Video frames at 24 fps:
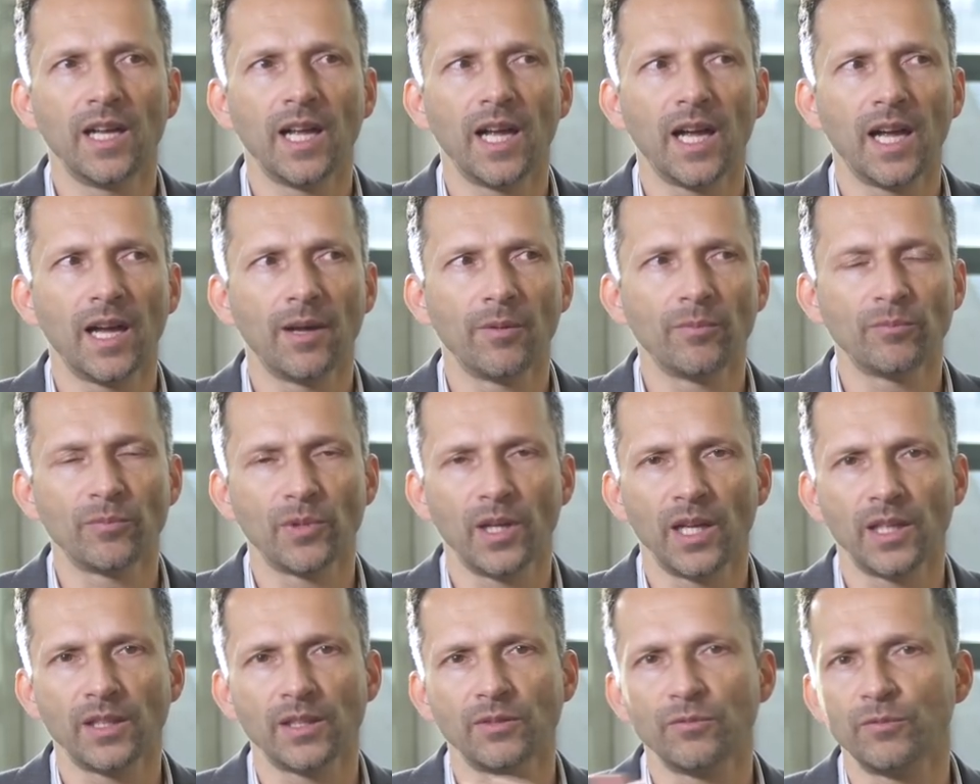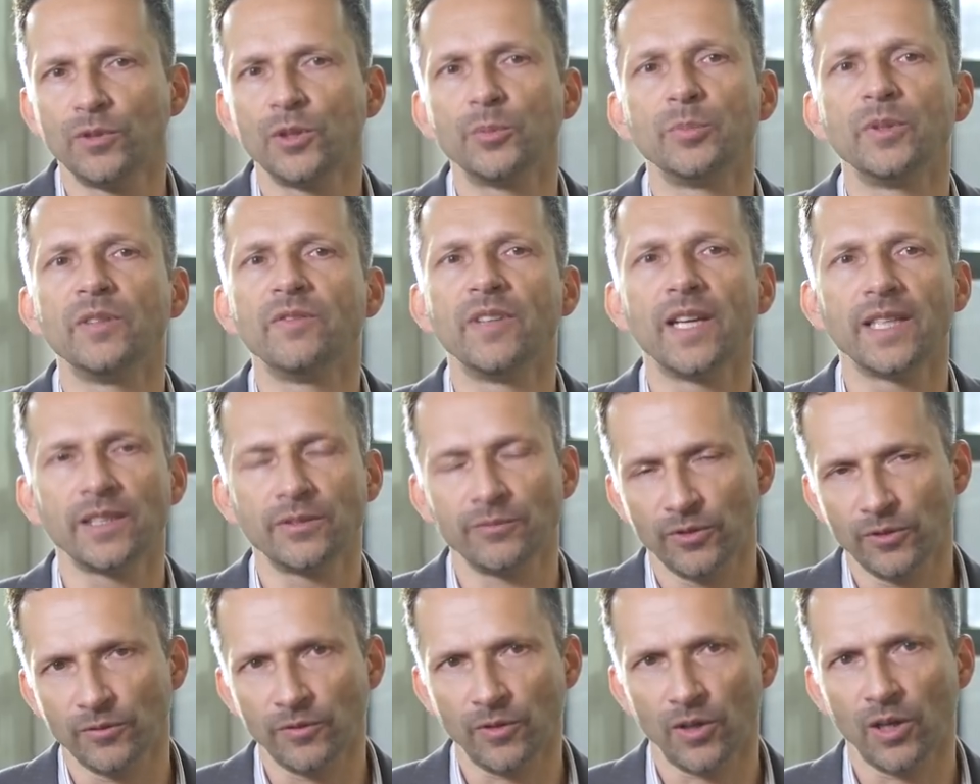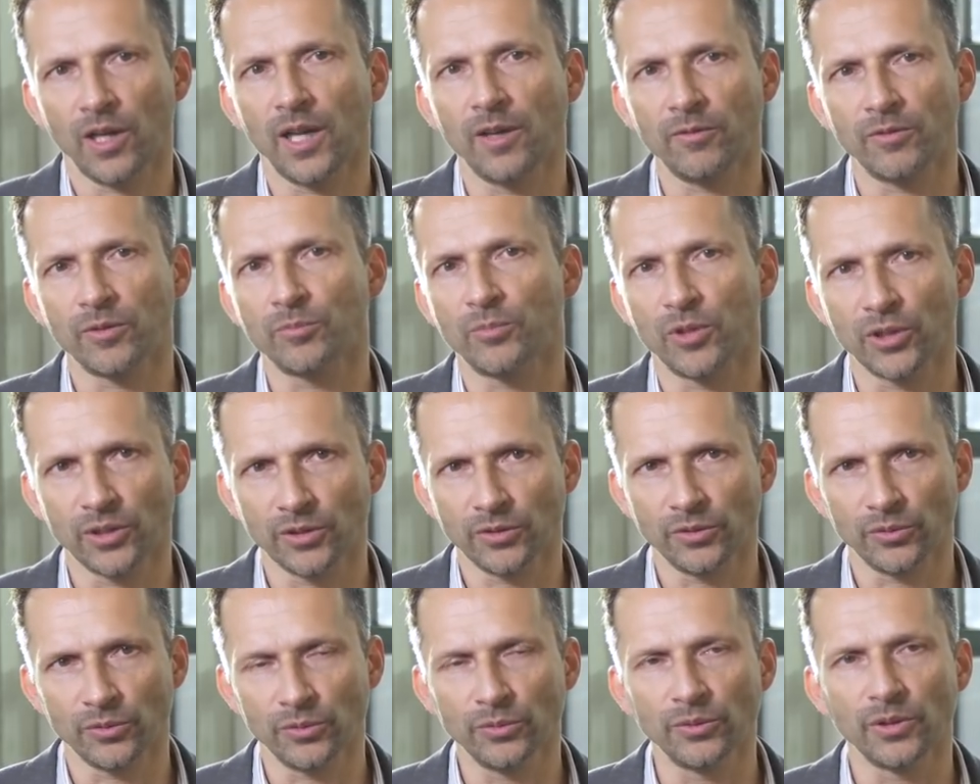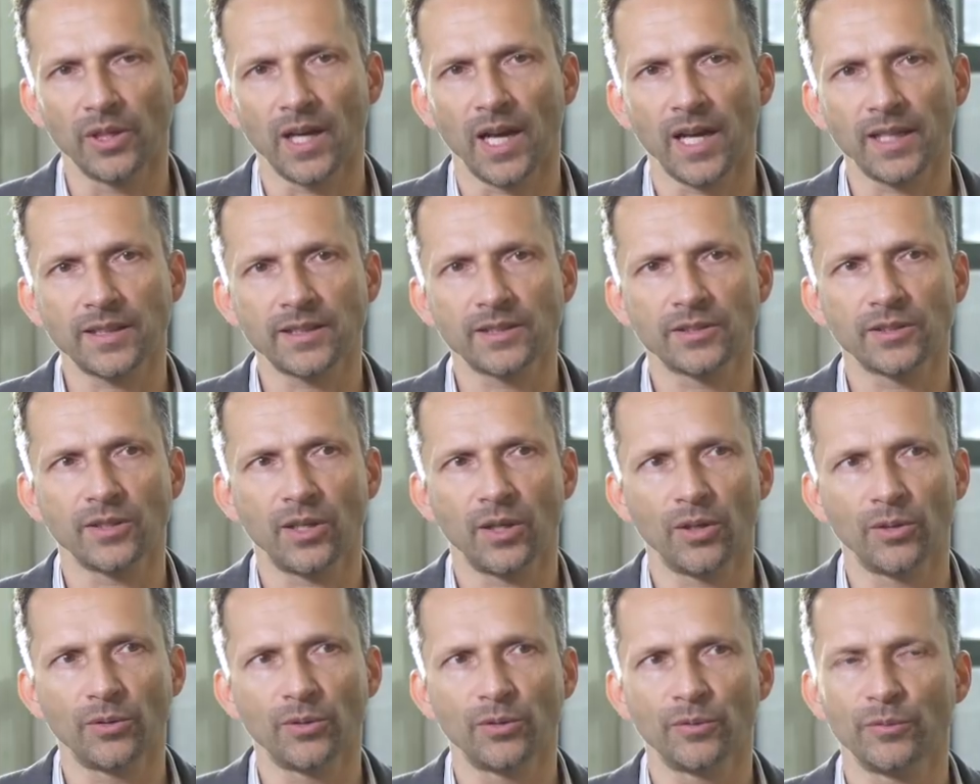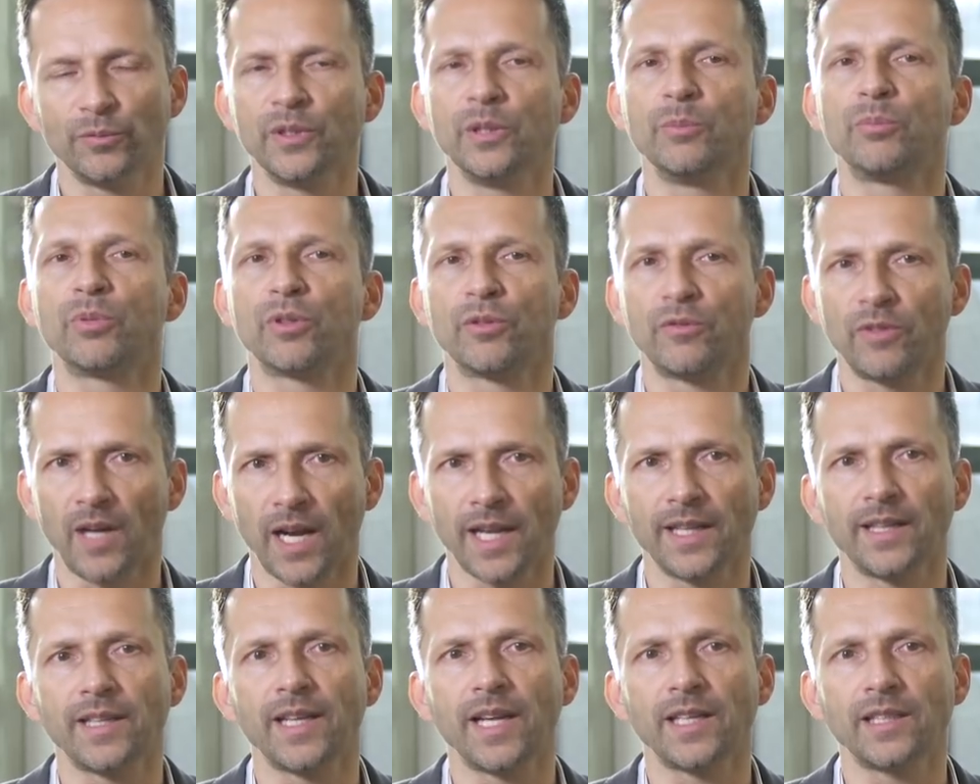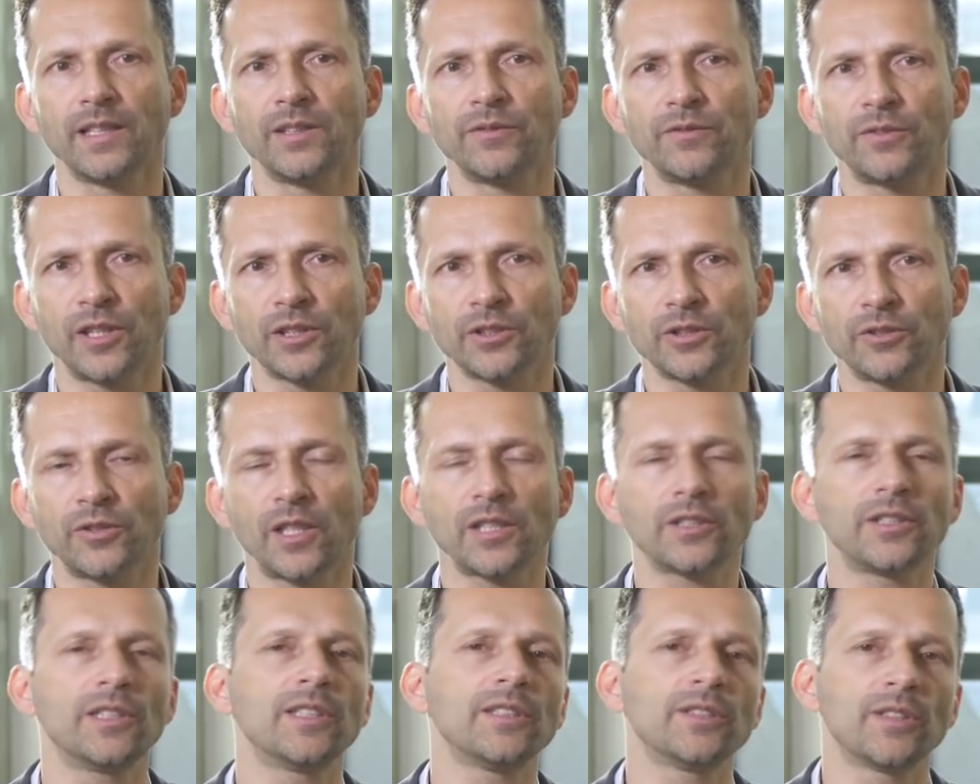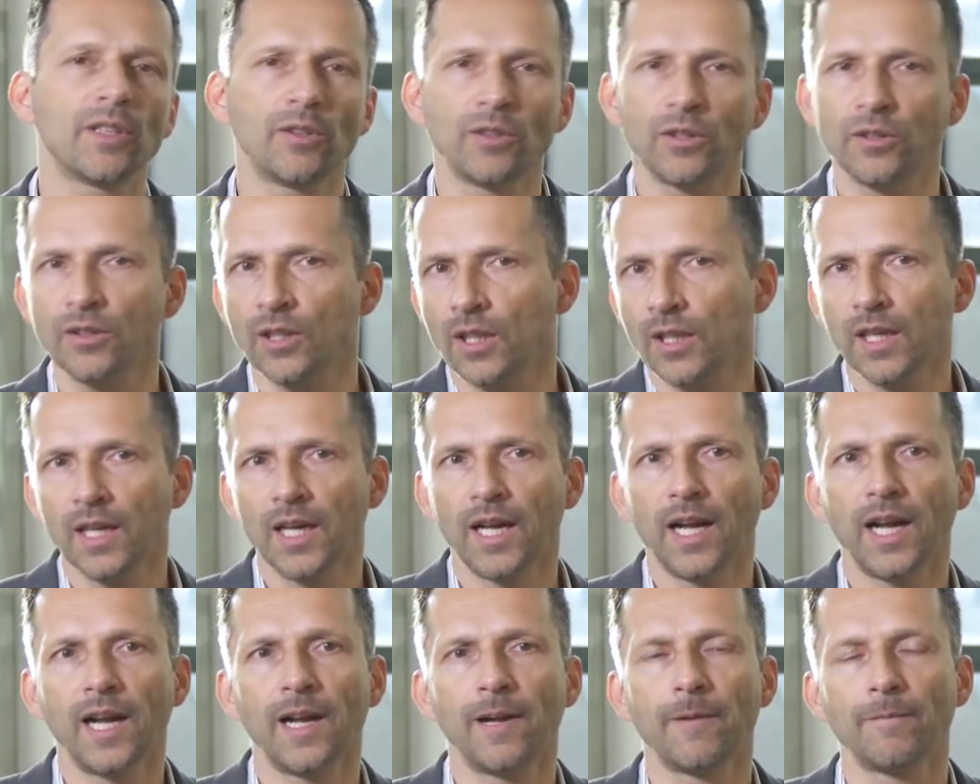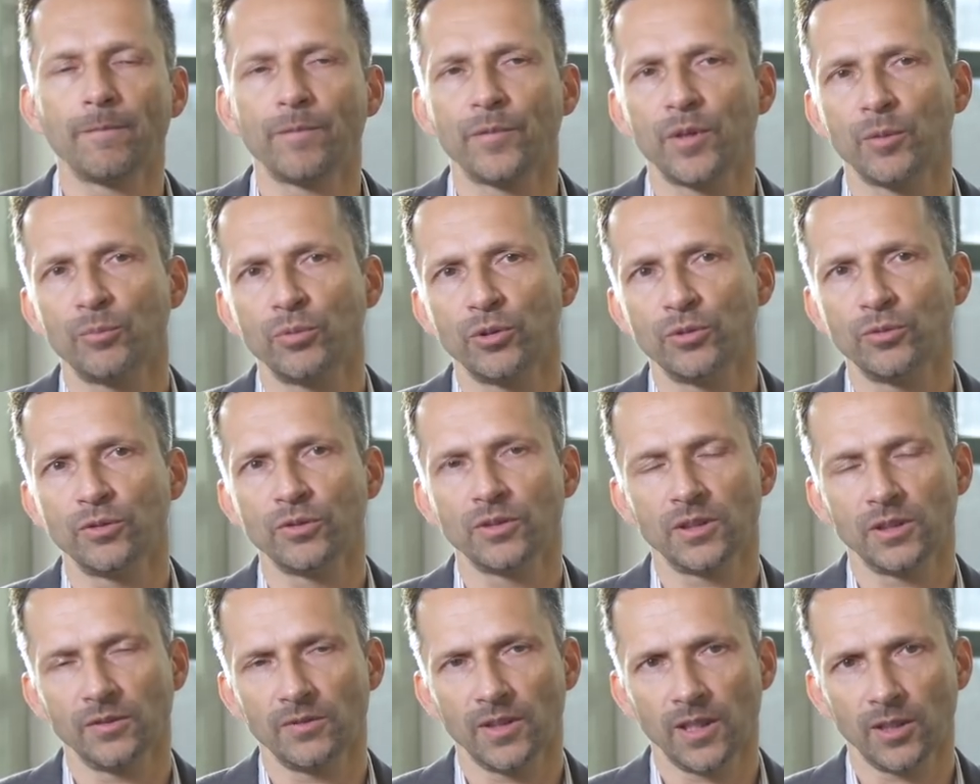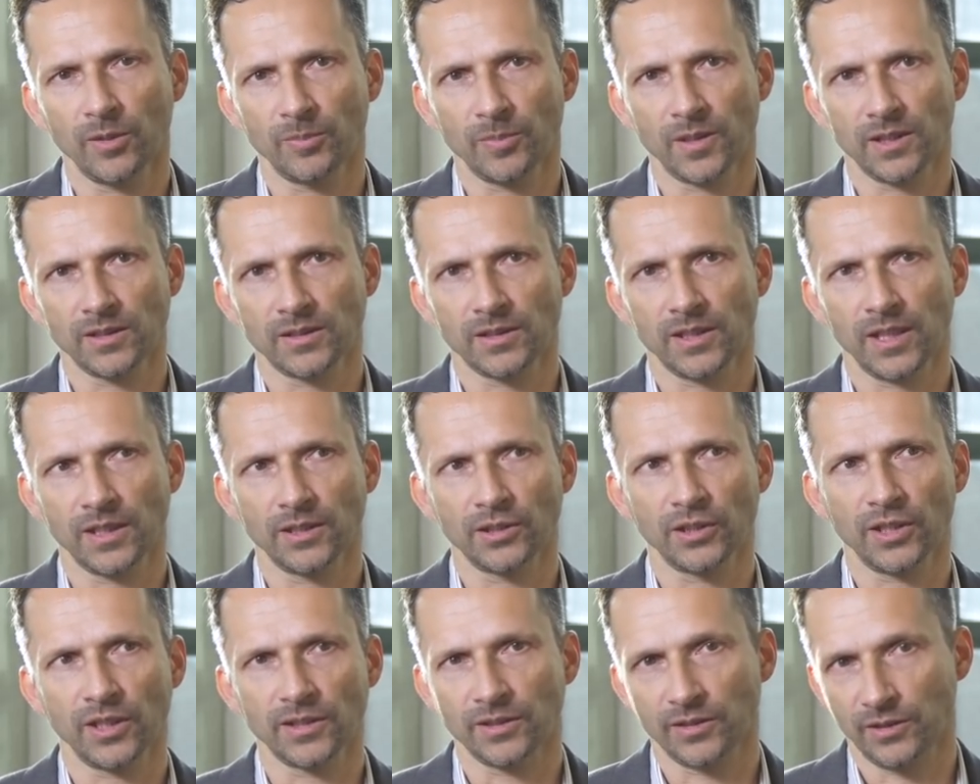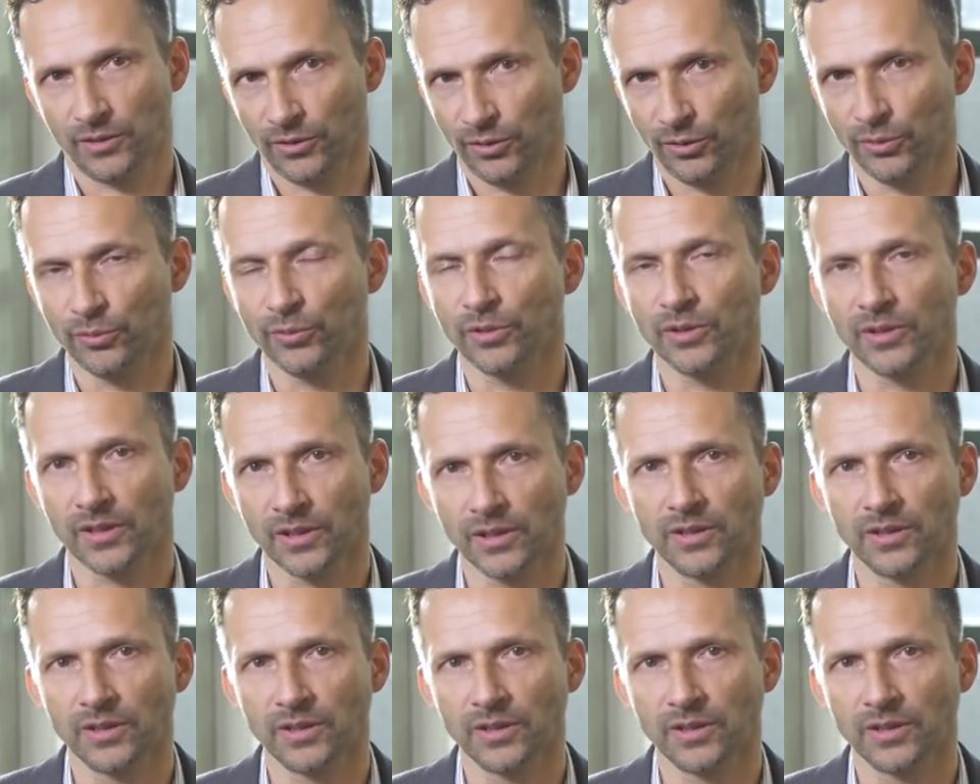Um, and it would be wasteful for everybody to do that. So we provide that infrastructure, so um, the Plutus developers can just use